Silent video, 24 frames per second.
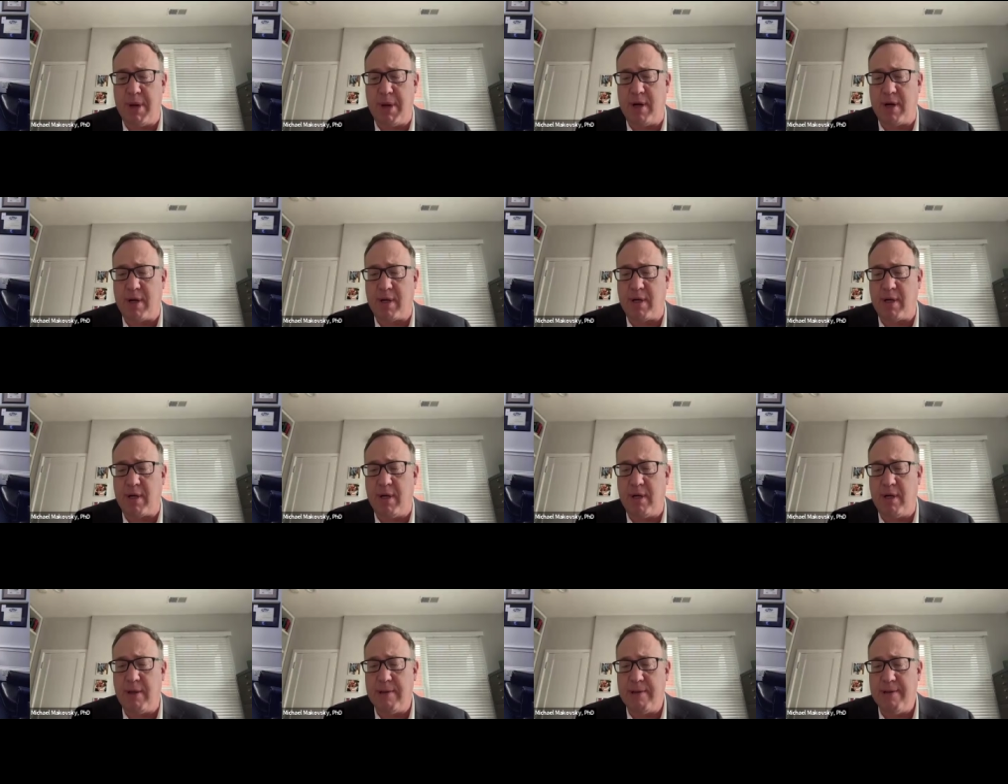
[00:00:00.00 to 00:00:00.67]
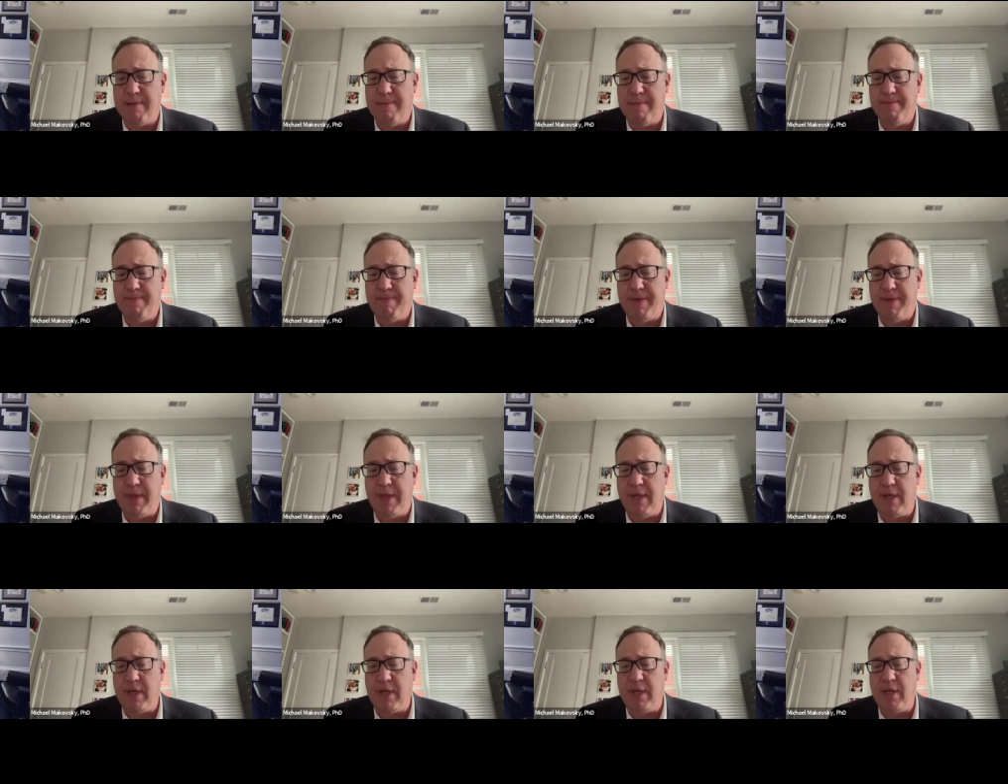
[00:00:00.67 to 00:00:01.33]
America
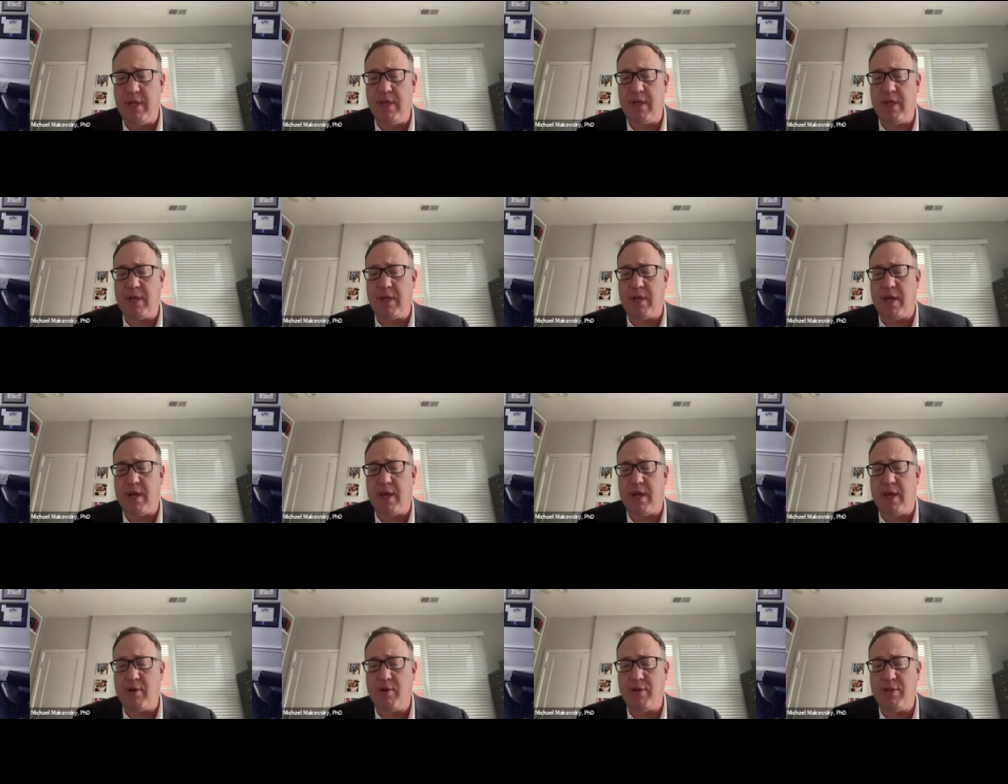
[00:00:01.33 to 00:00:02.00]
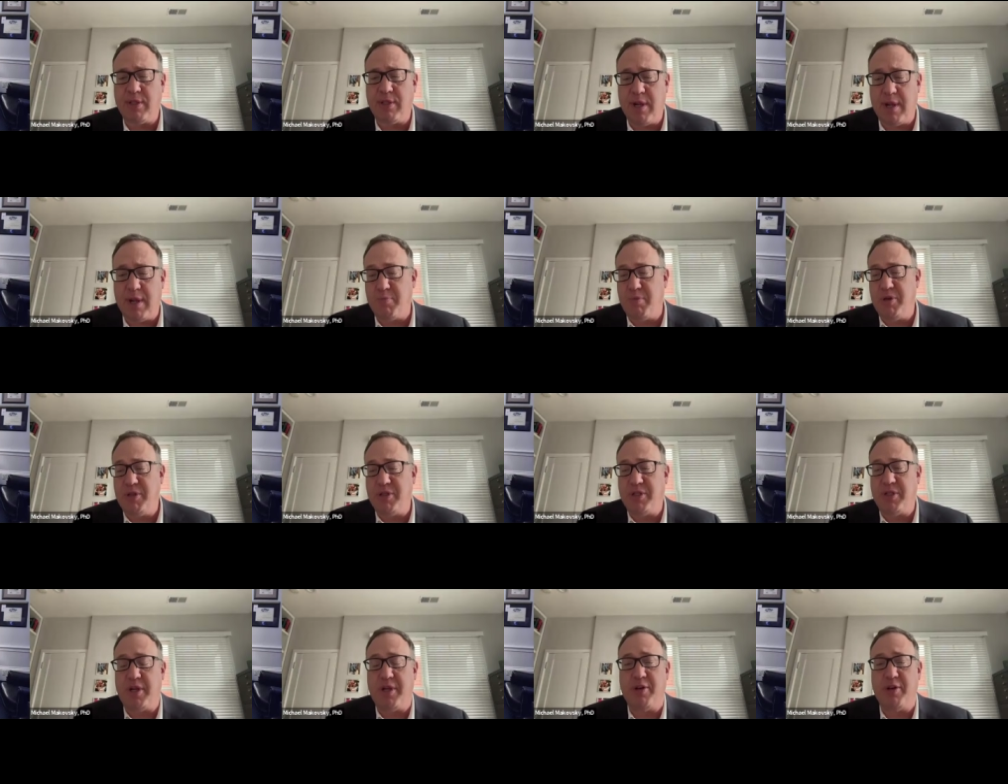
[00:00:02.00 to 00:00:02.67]
in Congress, and I
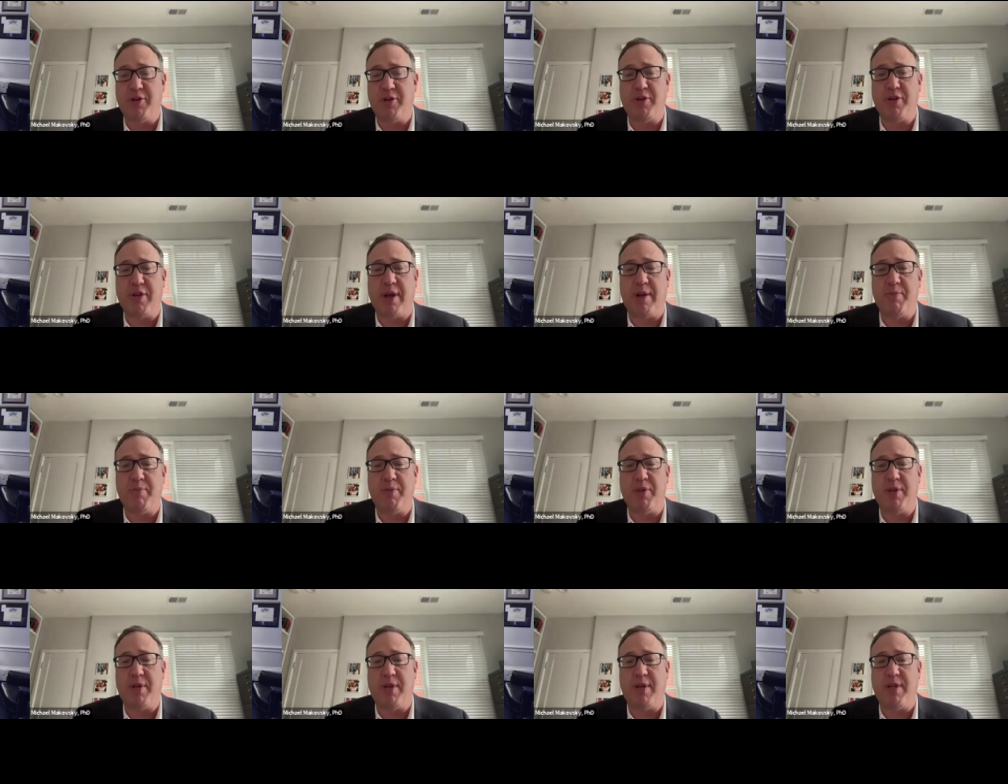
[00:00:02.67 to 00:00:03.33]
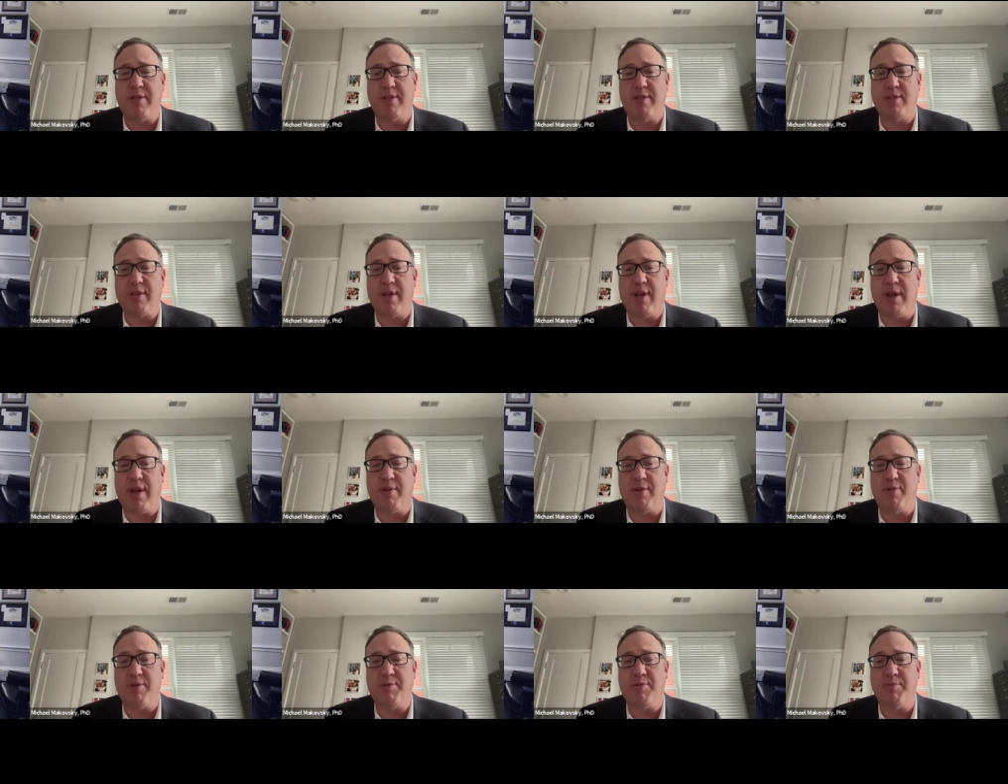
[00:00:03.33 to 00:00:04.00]
appreciate your time with us,
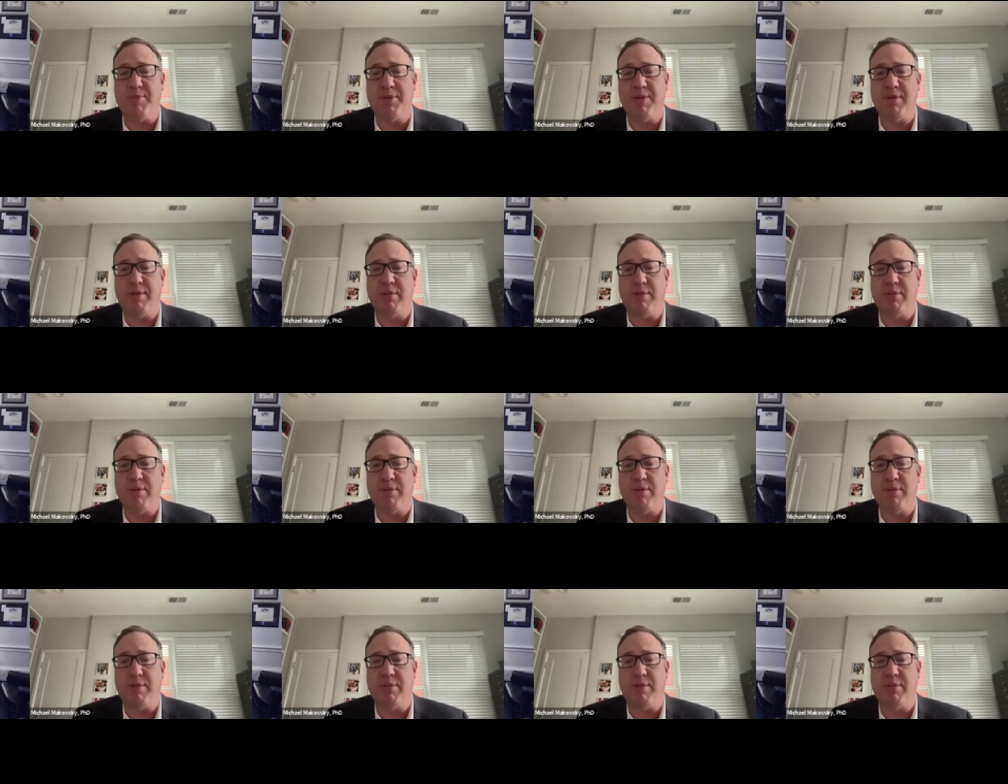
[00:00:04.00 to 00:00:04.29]
Congressman.